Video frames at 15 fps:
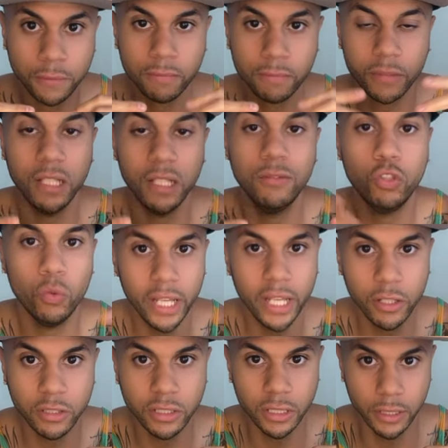gives you
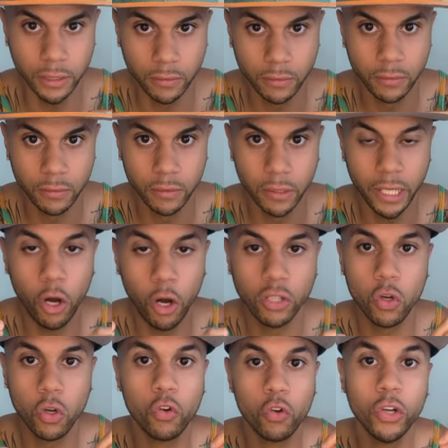energy. It also
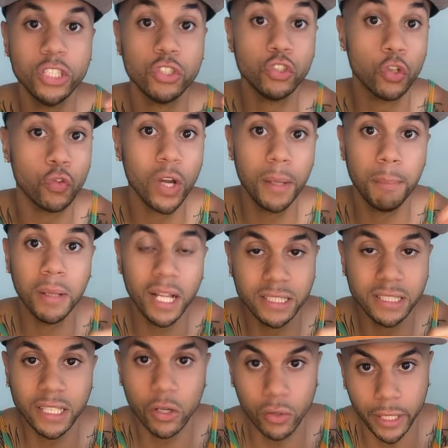increases your red blood
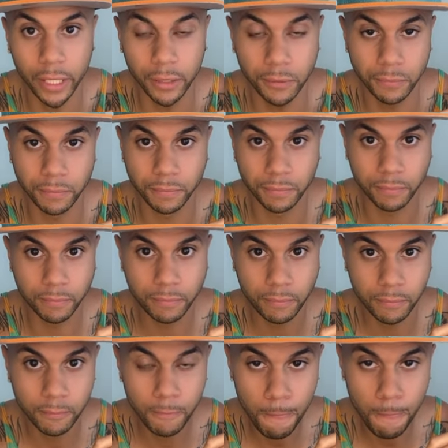cell count,
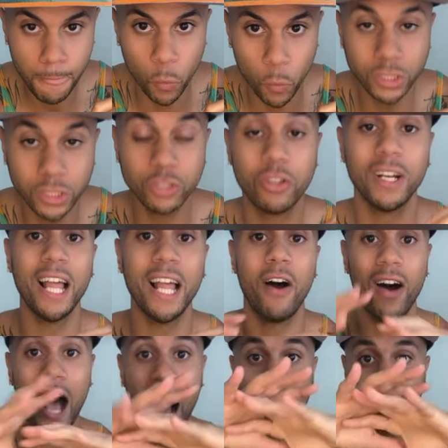which is going to allow
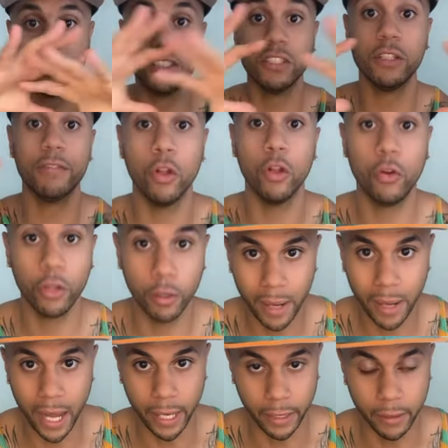oxygen to flow to your
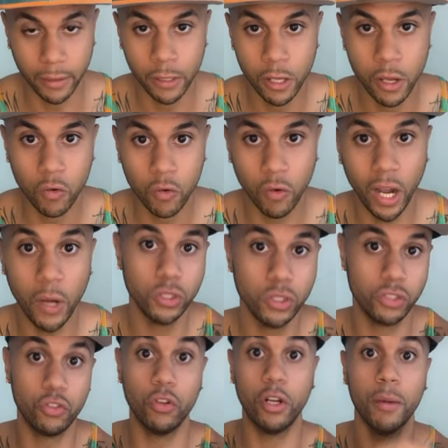body, right? Which is
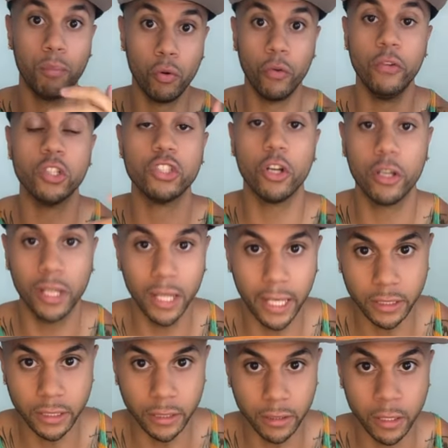going to improve your
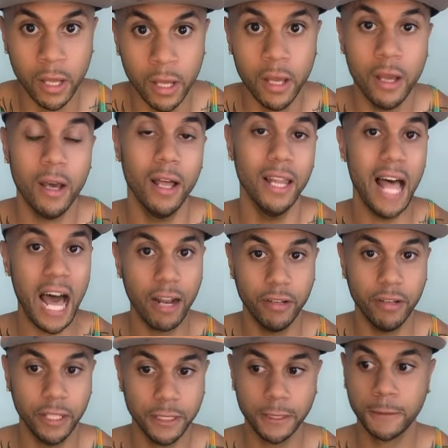circulation. A lot of
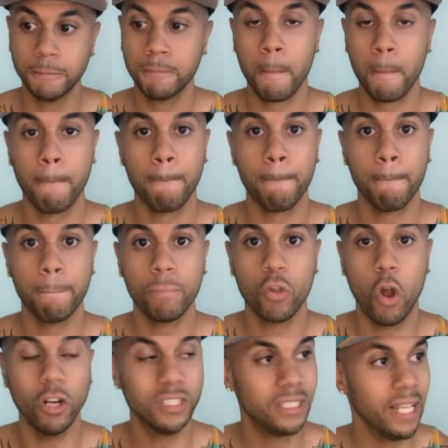us, our
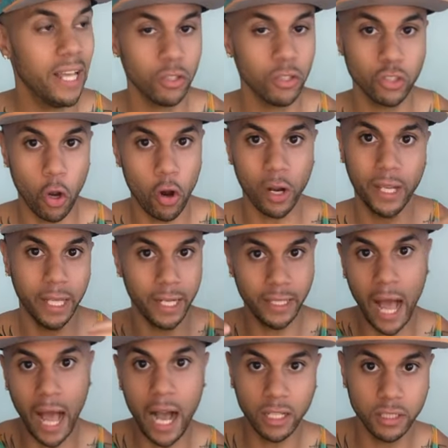cells aren't getting the
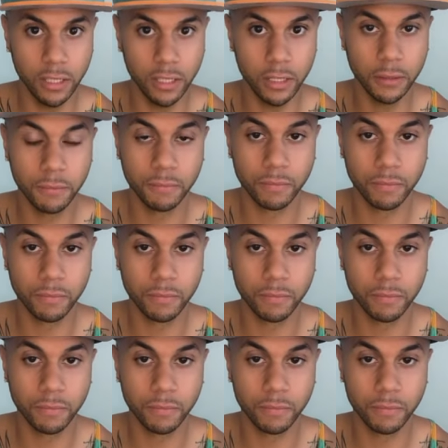oxygen,